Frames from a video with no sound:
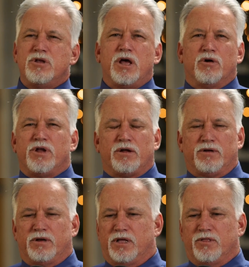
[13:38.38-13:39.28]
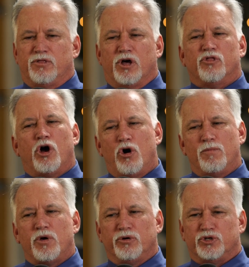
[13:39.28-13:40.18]
No. The
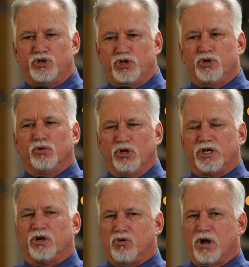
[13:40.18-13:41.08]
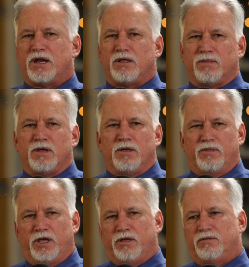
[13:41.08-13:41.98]
homeowners do look at credit.
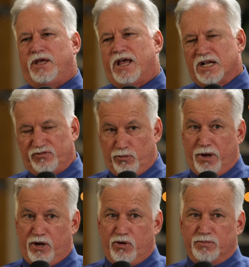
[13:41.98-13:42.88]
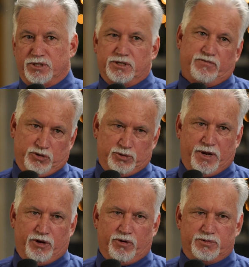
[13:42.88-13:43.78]
They ask for bankruptcy, if there's
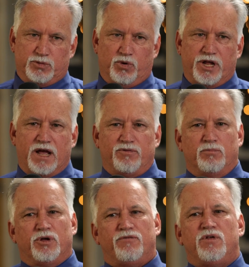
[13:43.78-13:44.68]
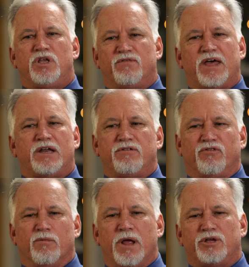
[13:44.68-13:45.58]
bankruptcy and what have you. But if you give that
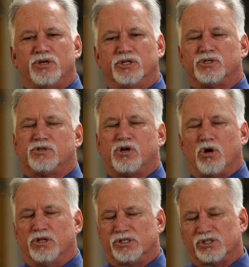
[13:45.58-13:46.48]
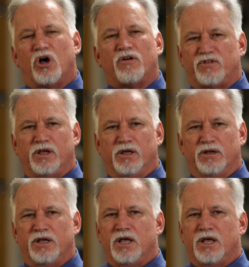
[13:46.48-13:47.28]
information, it's called a soft hit.